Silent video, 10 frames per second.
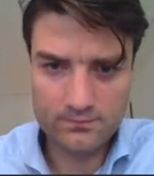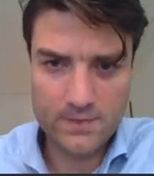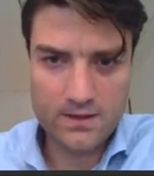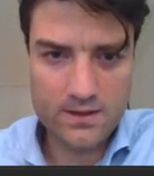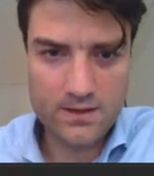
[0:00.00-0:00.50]

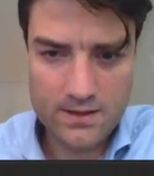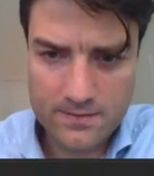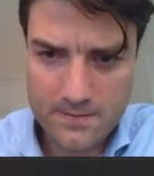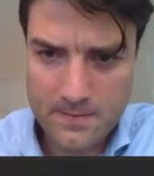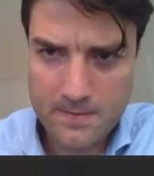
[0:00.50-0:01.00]
like
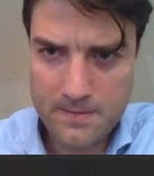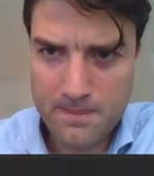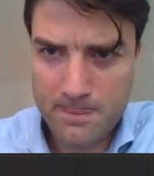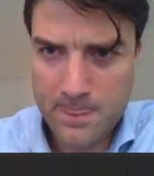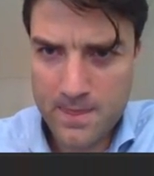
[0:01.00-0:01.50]
this,
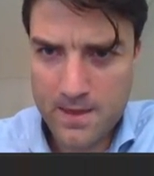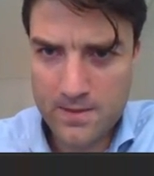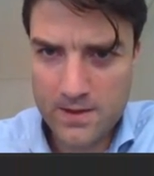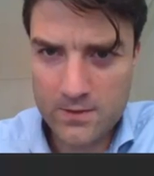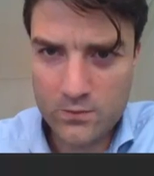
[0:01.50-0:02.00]

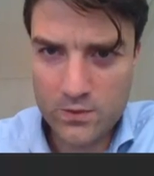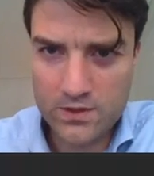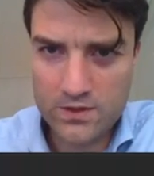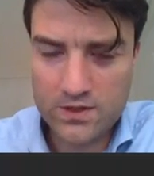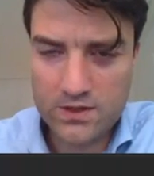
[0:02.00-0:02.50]
and then we
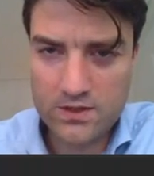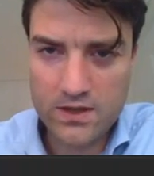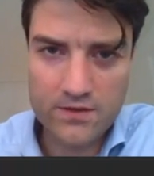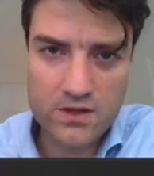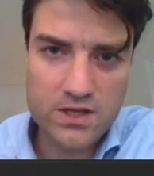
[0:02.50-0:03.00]
just
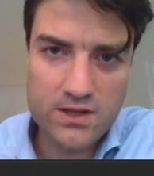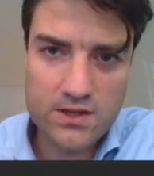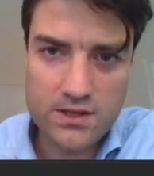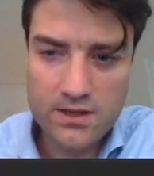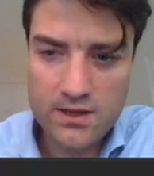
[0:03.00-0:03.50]
save the
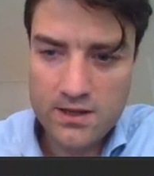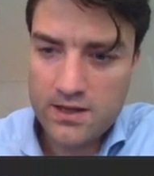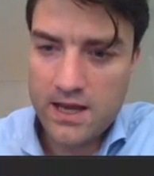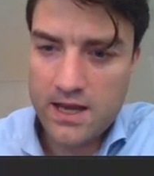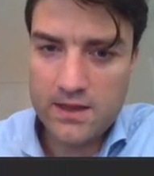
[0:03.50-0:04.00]
changes,
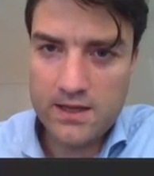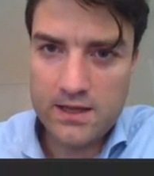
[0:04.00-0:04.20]
and